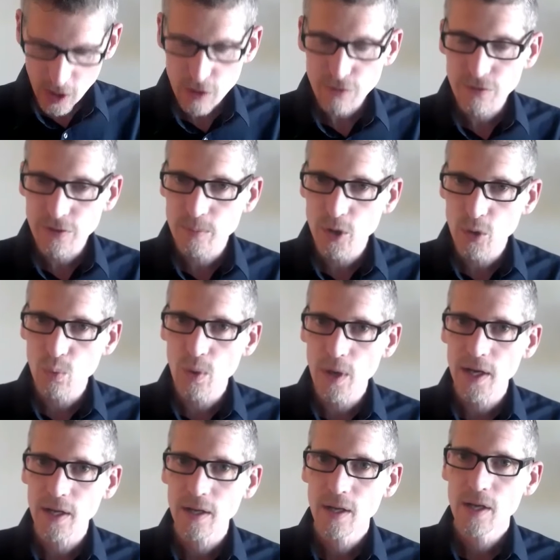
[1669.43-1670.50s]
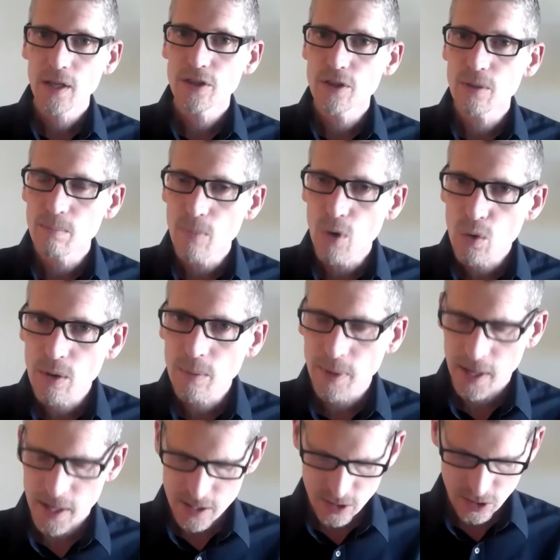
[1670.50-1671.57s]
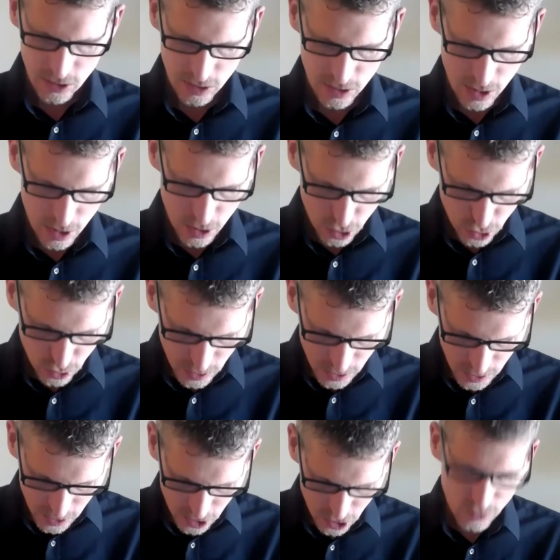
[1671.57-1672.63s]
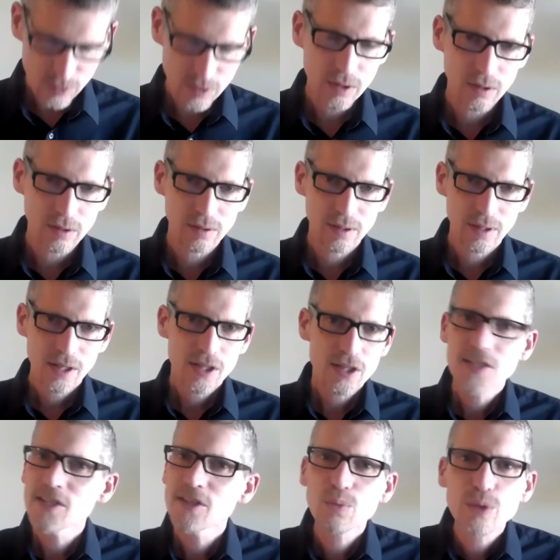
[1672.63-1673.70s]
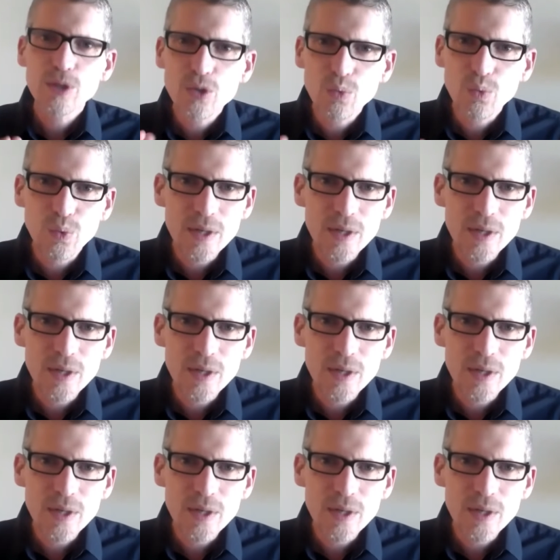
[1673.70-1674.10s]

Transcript: well from the way the Moabites treated Israel. You see, there was a